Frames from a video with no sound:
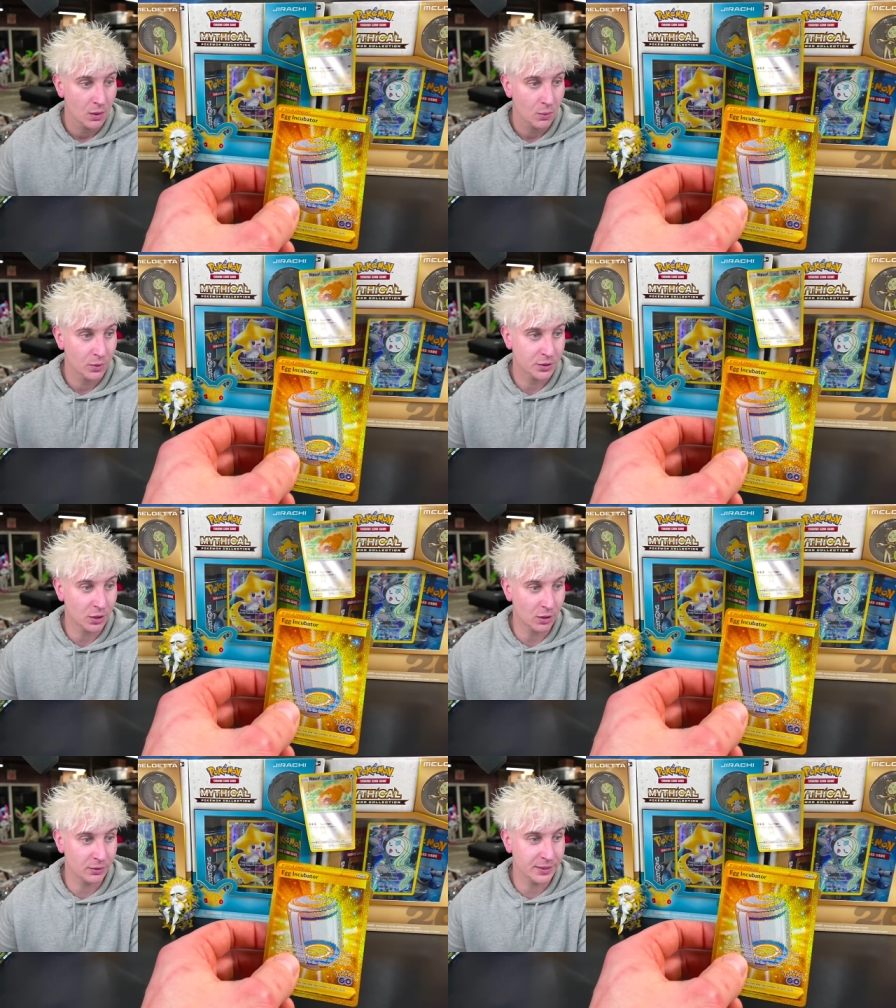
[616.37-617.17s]
which
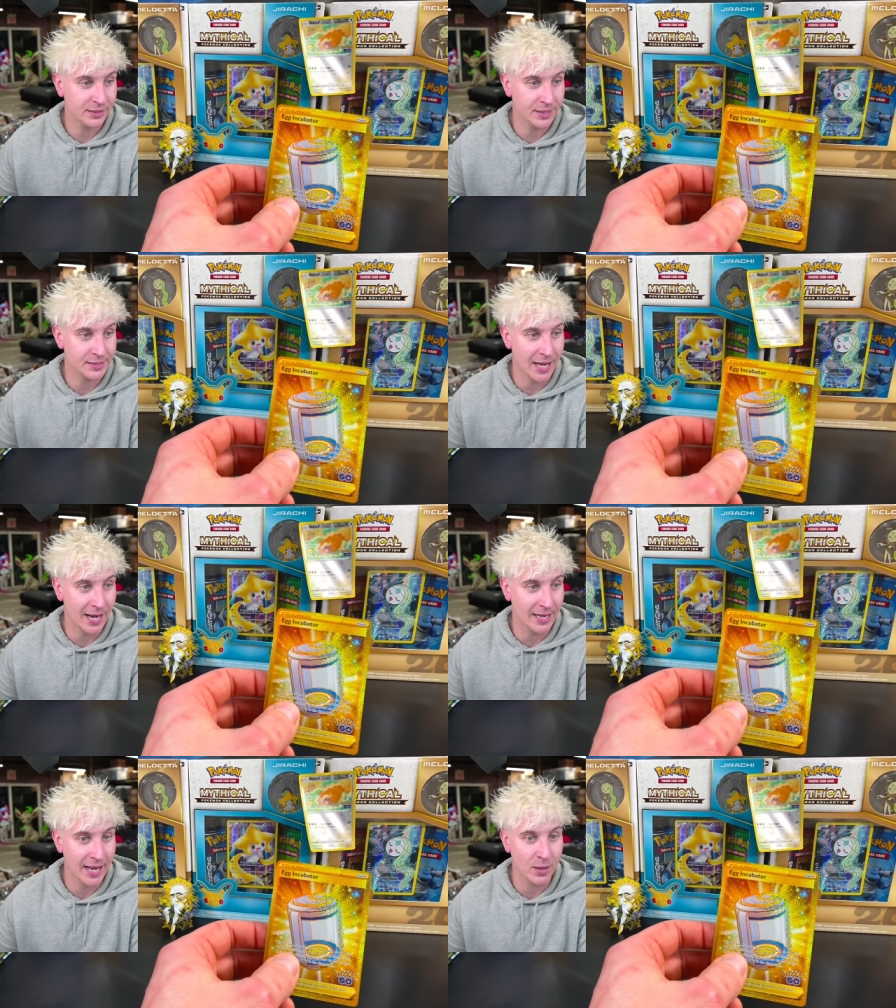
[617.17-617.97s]
currently sits at
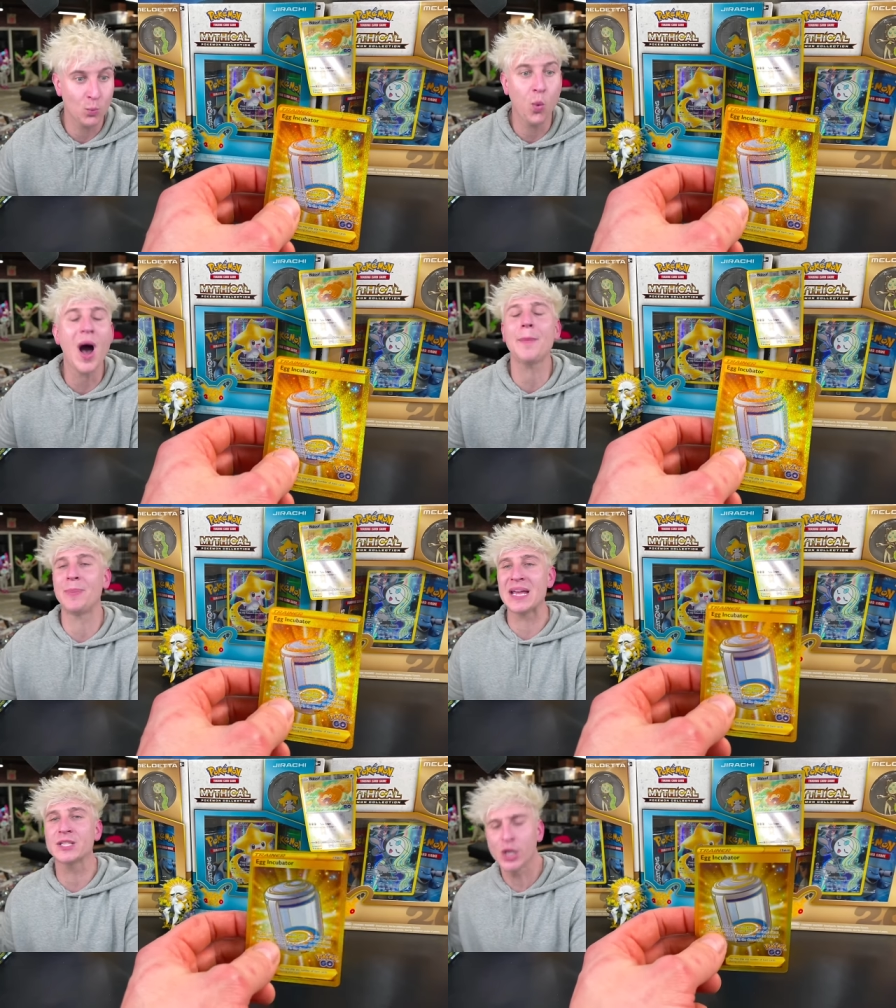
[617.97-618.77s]
a
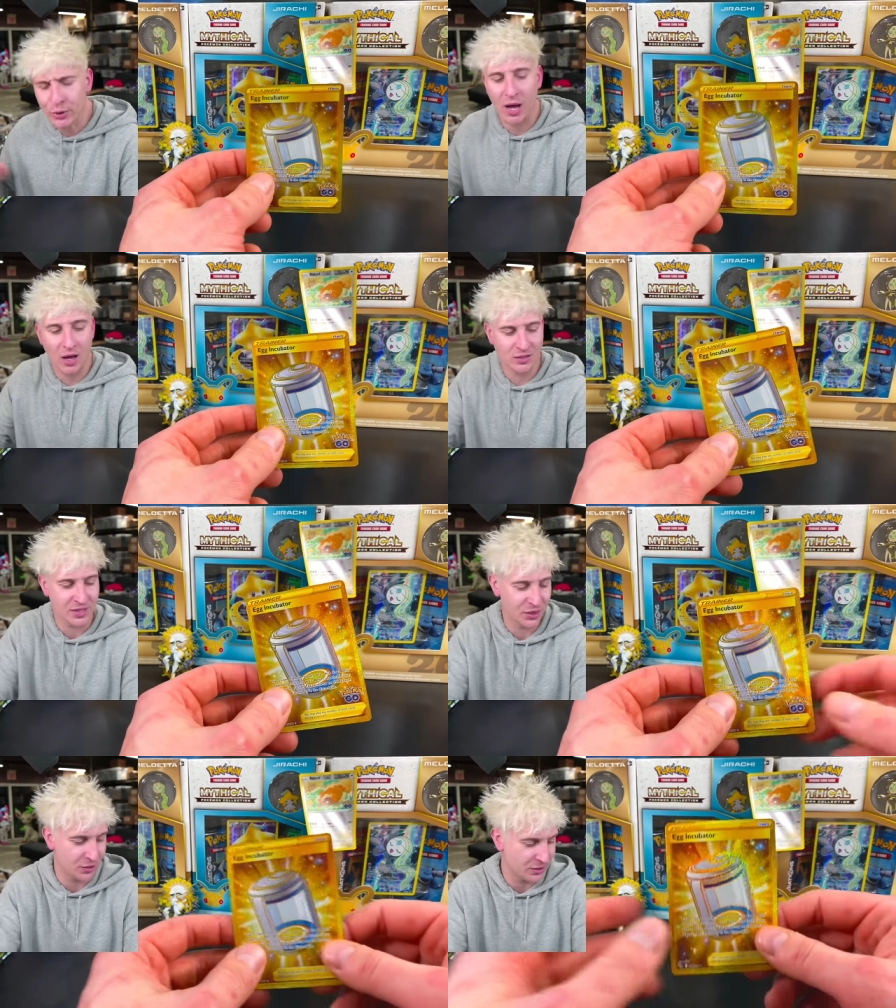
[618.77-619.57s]
whopping
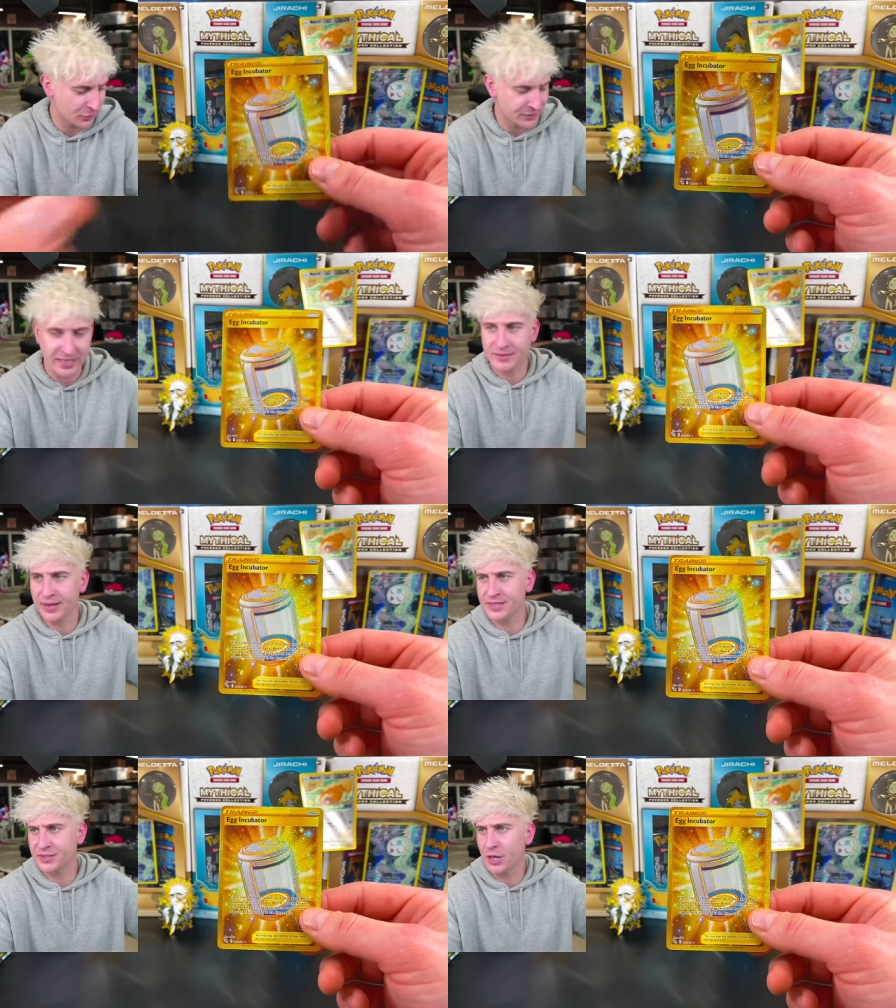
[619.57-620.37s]
$2.32,
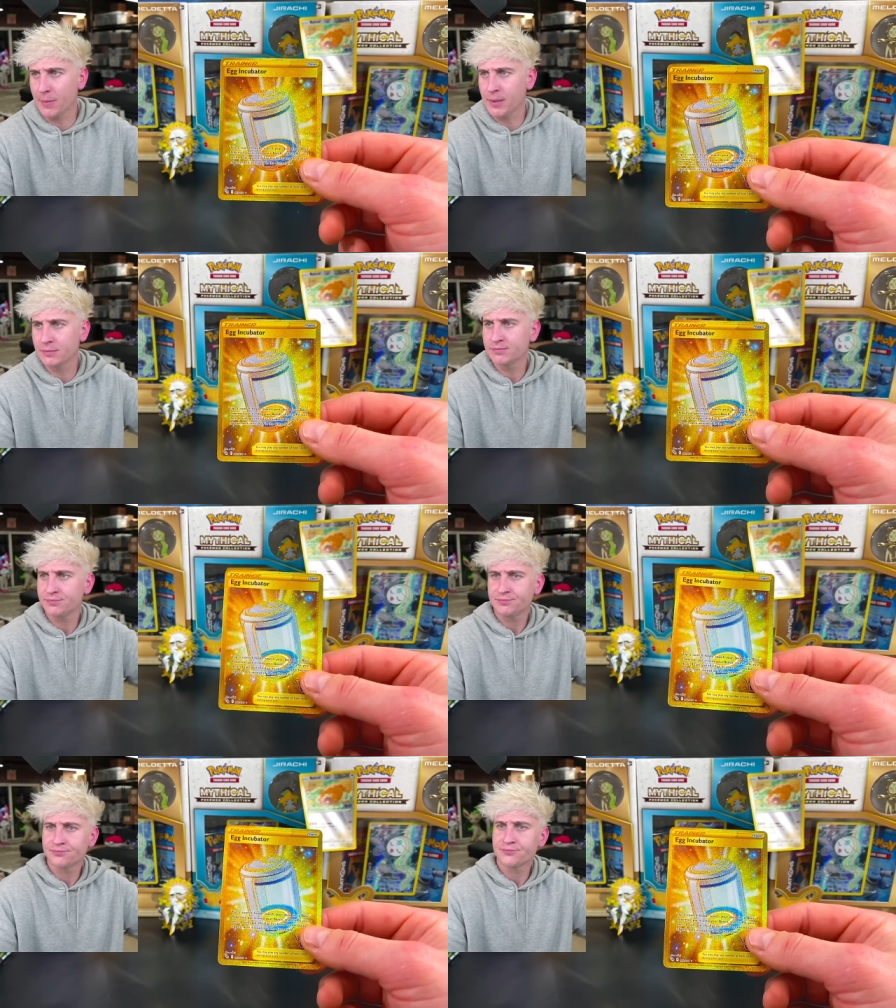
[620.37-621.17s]
ladies and gentlemen.
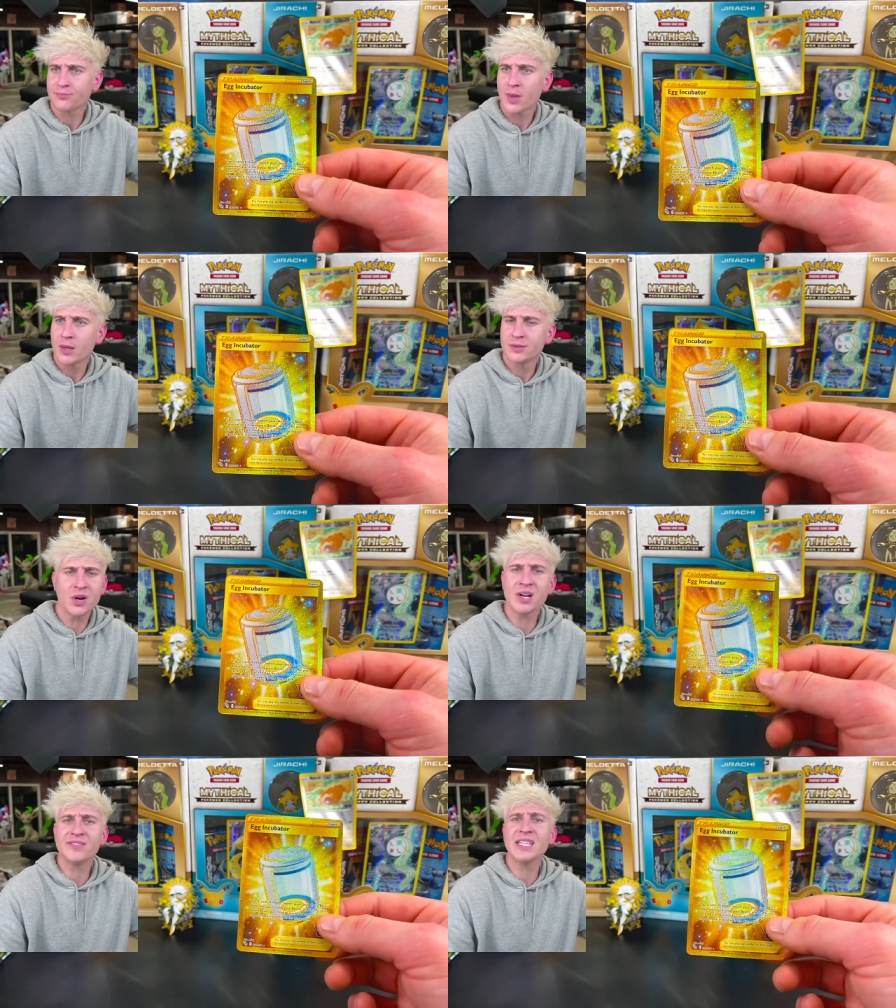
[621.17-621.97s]

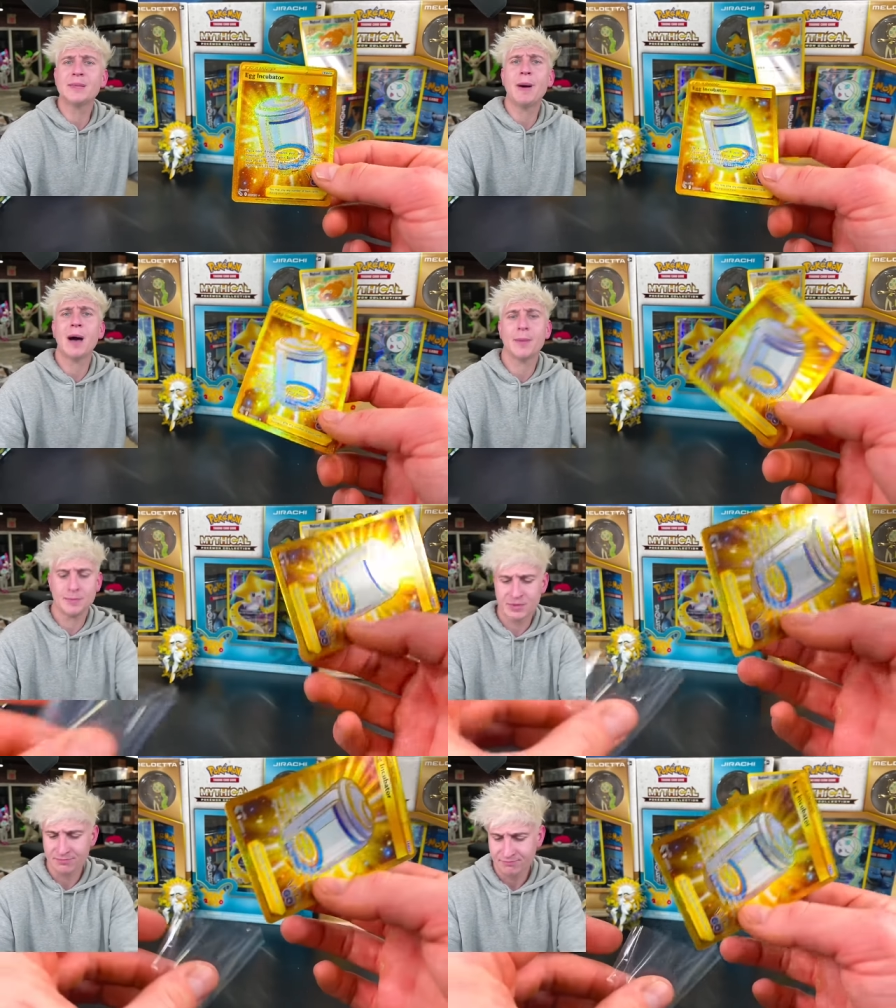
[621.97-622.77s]
Don't even need the pop-ups.